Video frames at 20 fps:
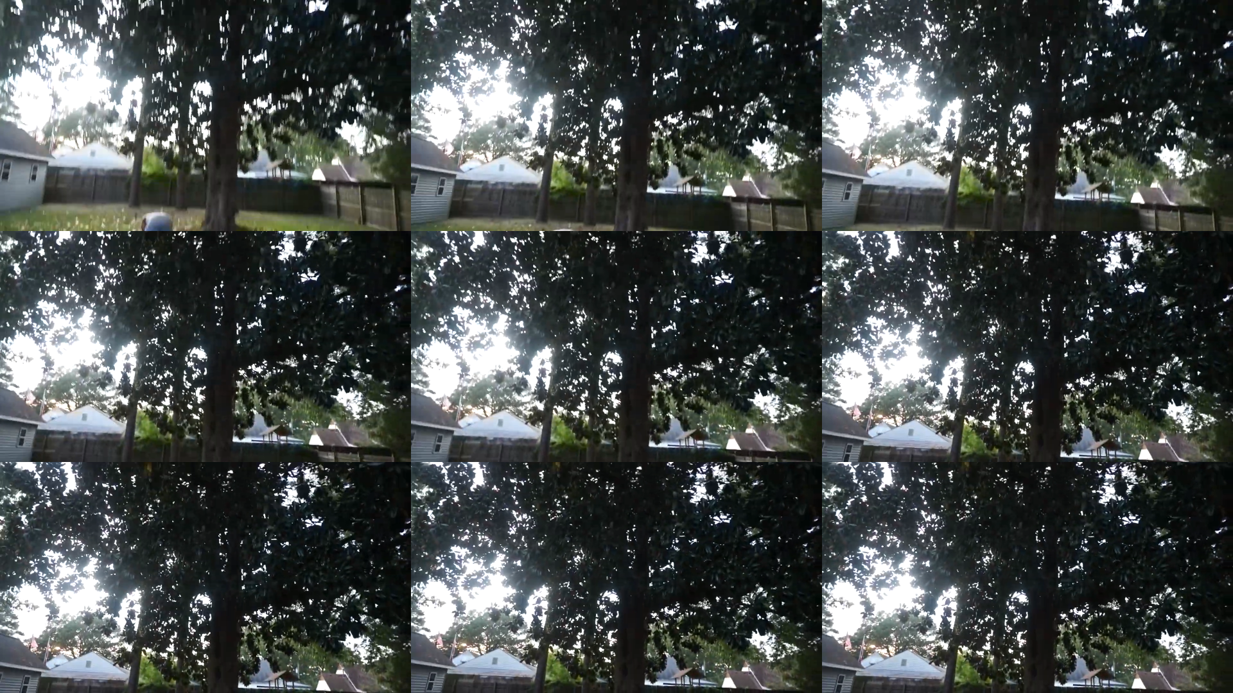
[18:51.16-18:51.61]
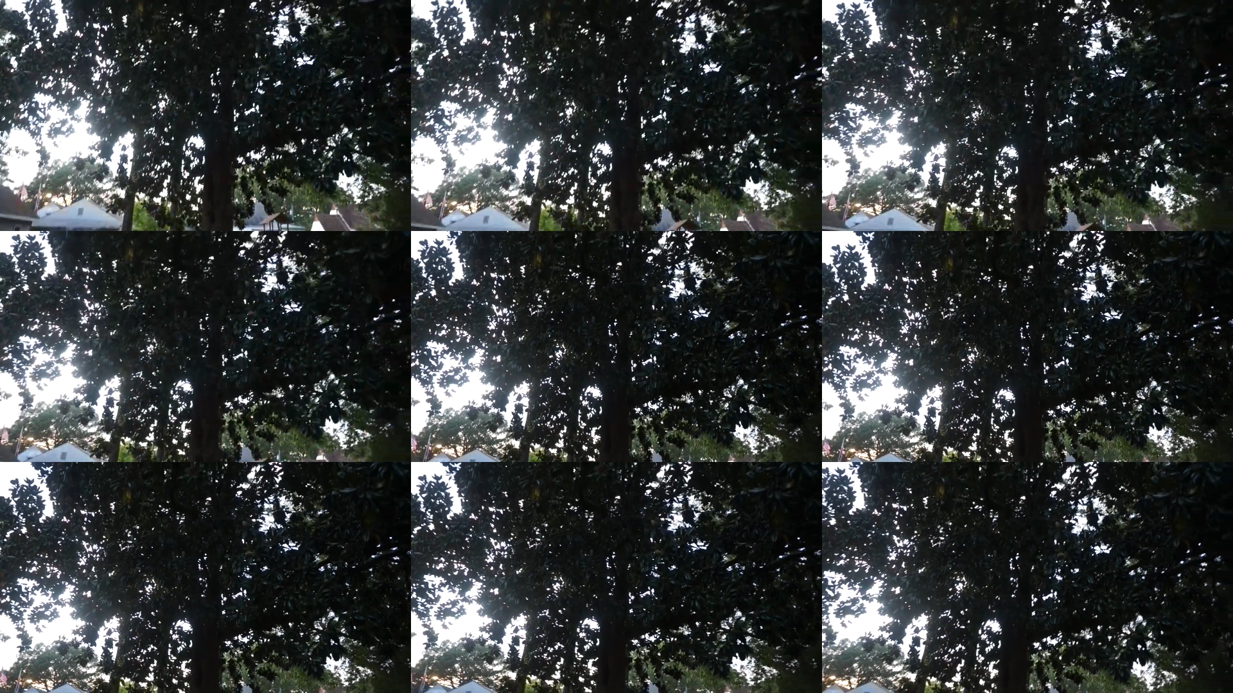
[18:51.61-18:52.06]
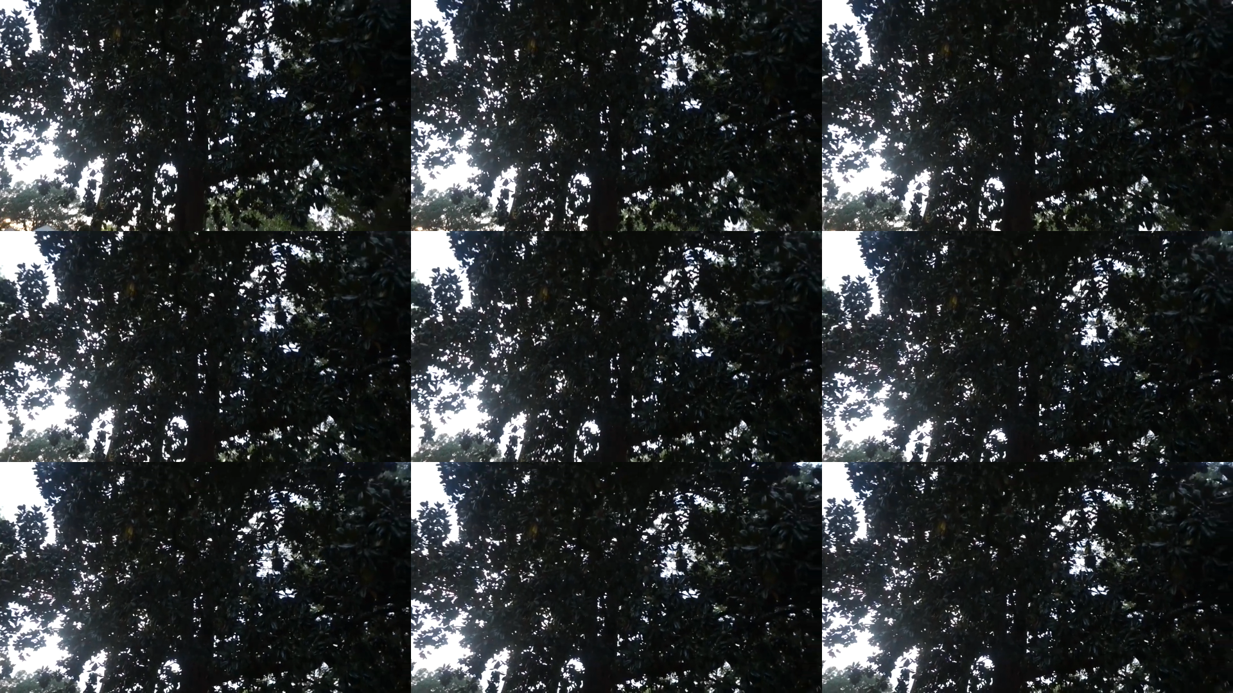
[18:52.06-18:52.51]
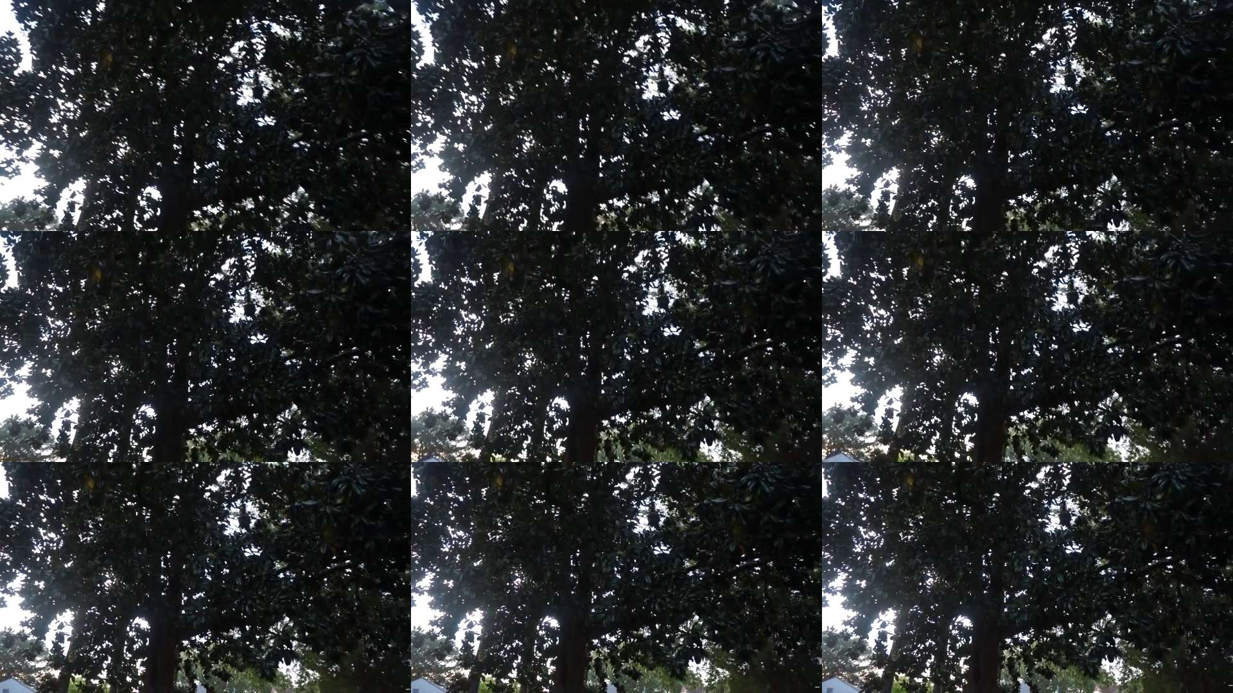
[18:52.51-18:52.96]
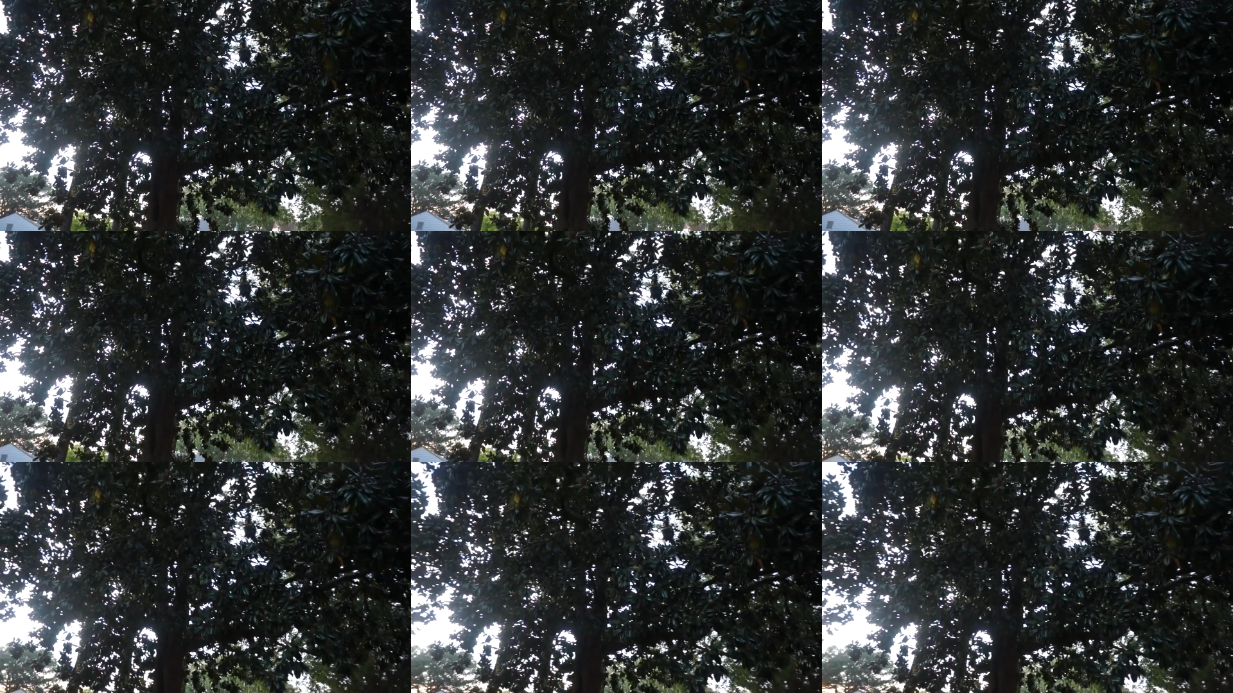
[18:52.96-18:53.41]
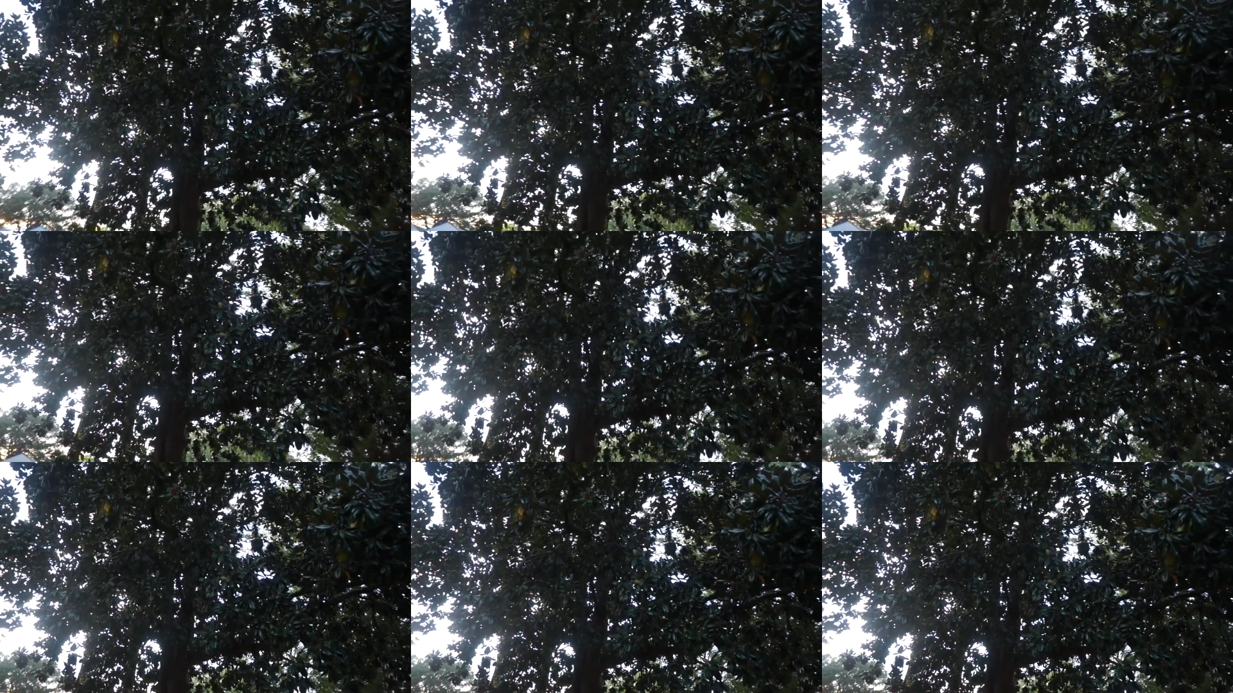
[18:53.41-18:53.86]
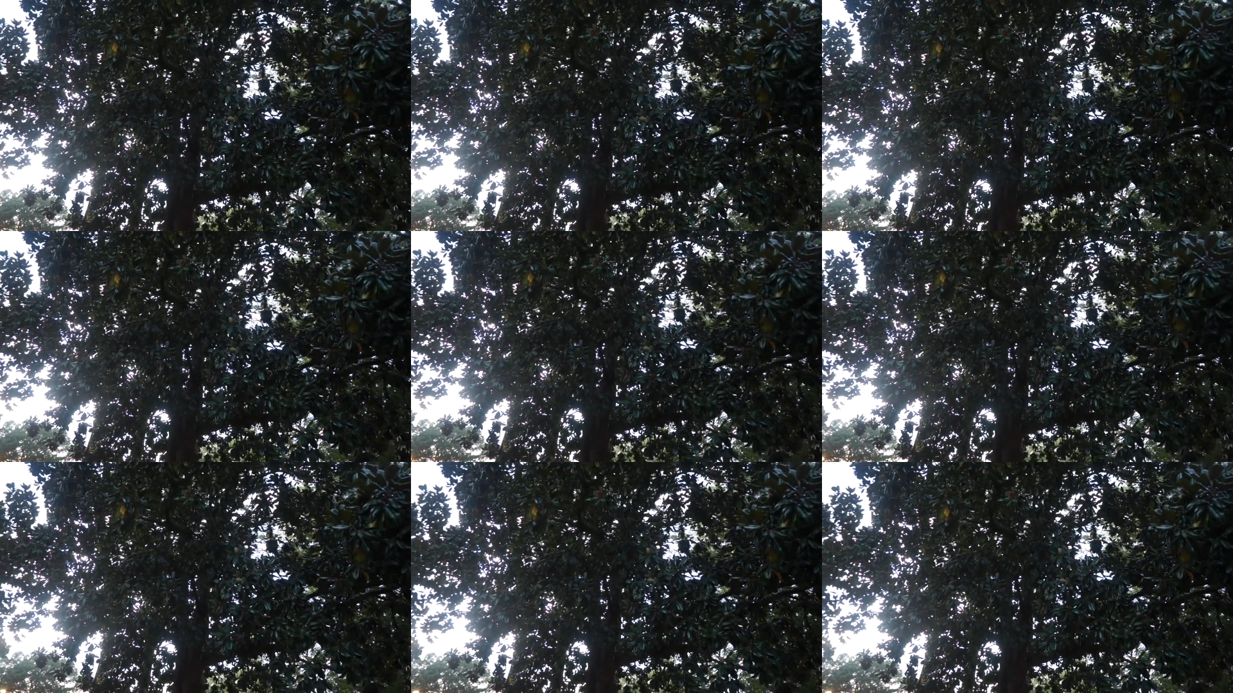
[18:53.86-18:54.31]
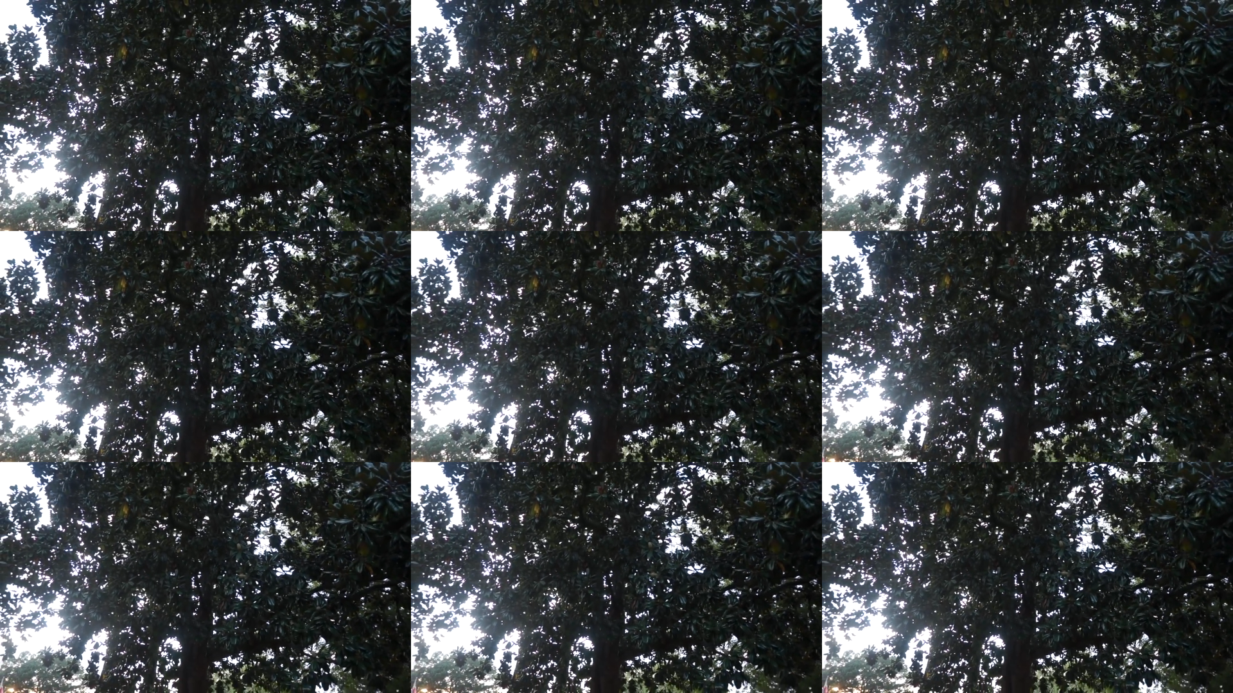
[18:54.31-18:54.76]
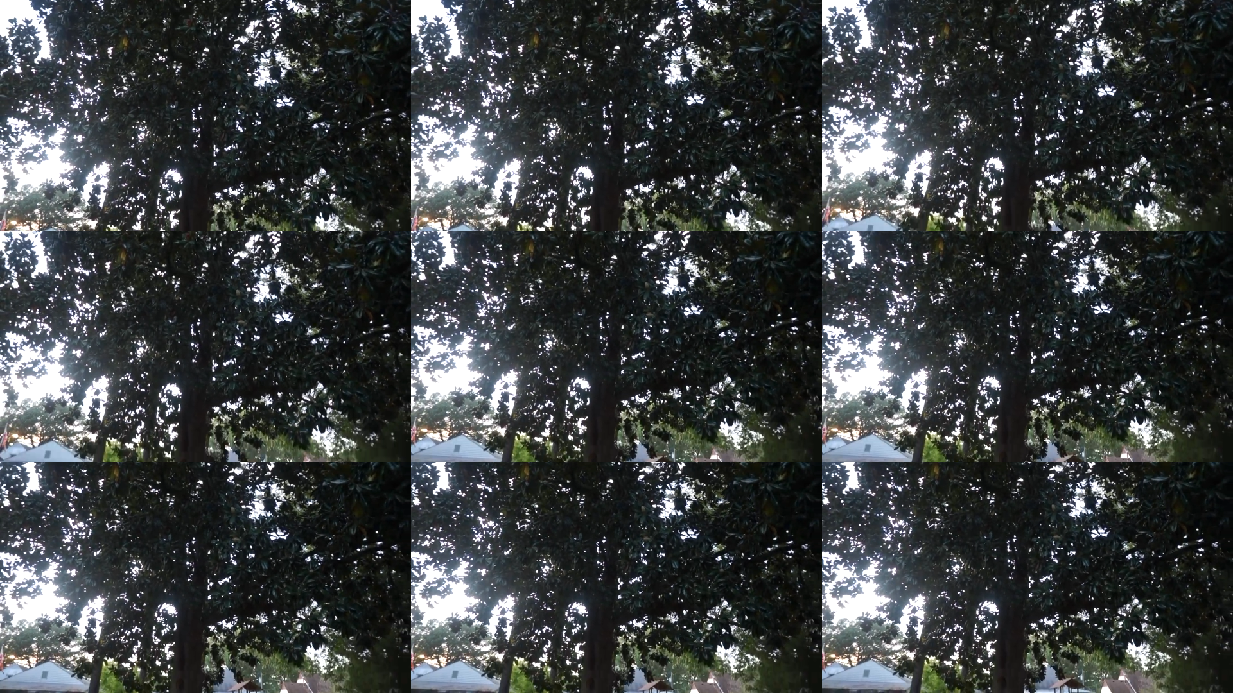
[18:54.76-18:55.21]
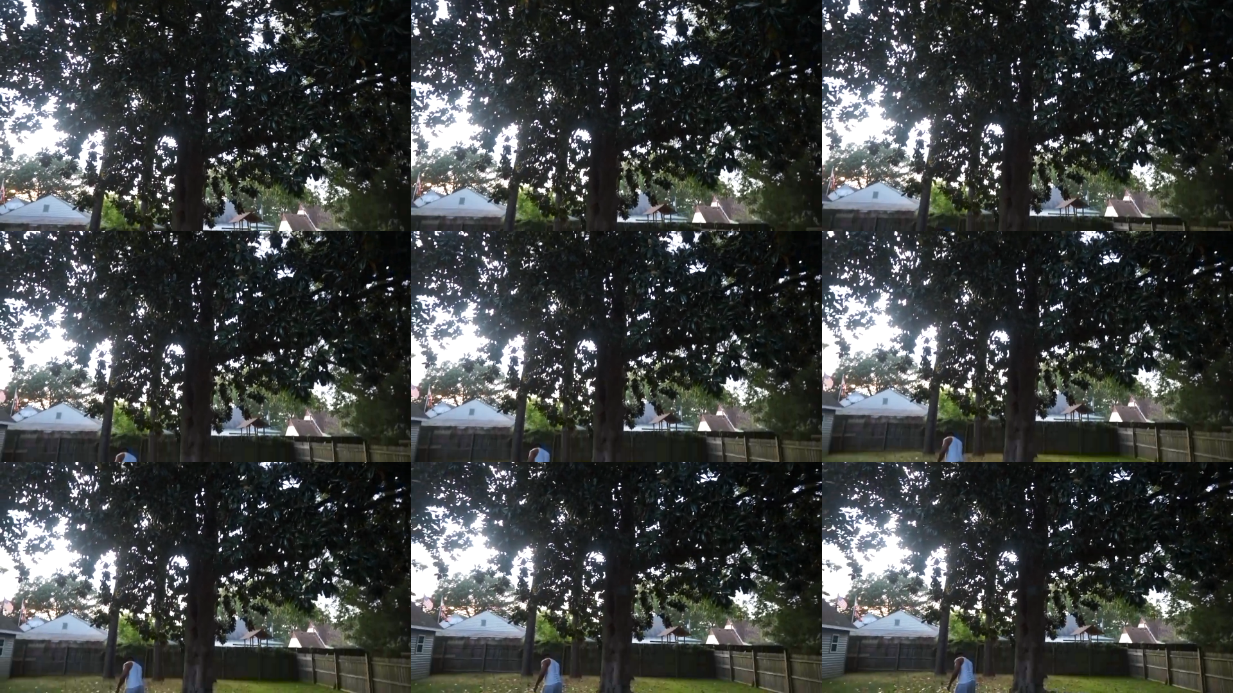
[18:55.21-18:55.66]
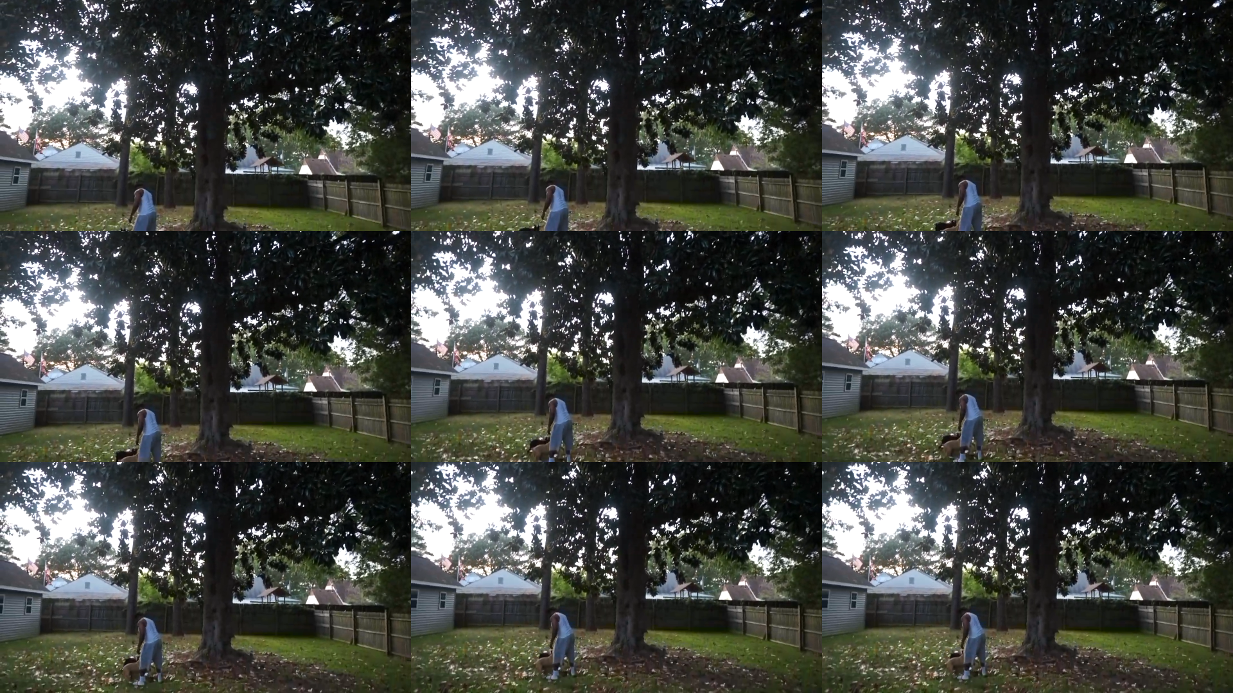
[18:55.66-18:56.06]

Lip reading: No face is visible, so there are no lips to read.